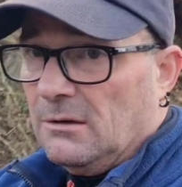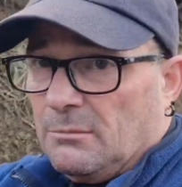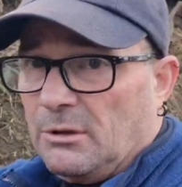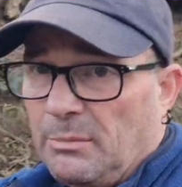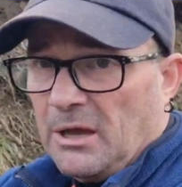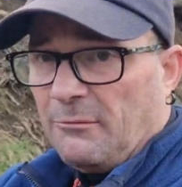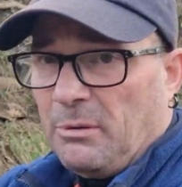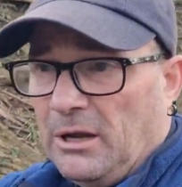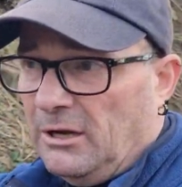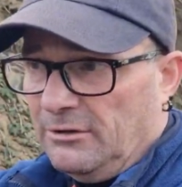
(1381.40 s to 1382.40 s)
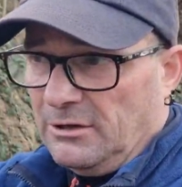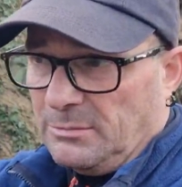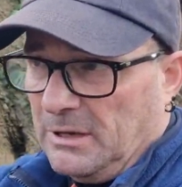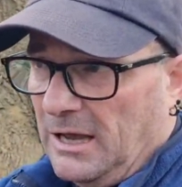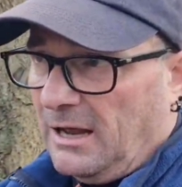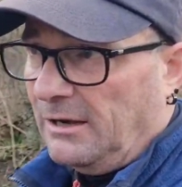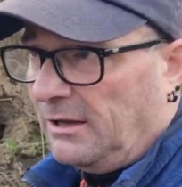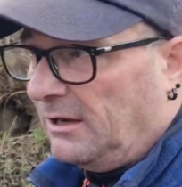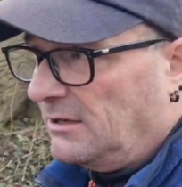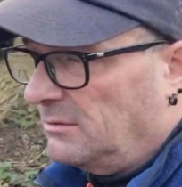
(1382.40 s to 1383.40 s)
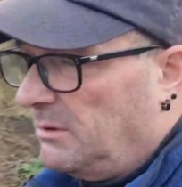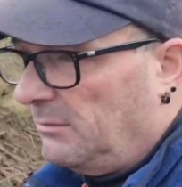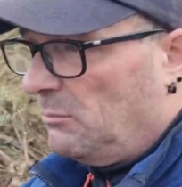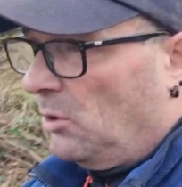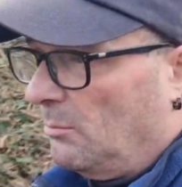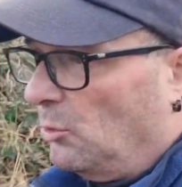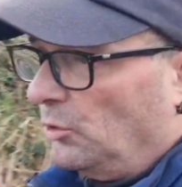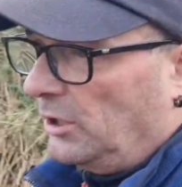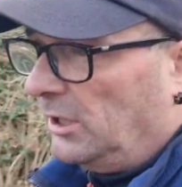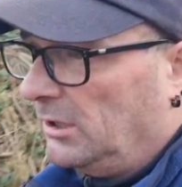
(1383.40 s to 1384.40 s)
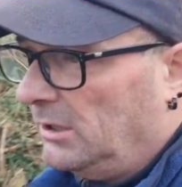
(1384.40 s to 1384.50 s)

but the bit I've been on this down here, it's a bit more muddy.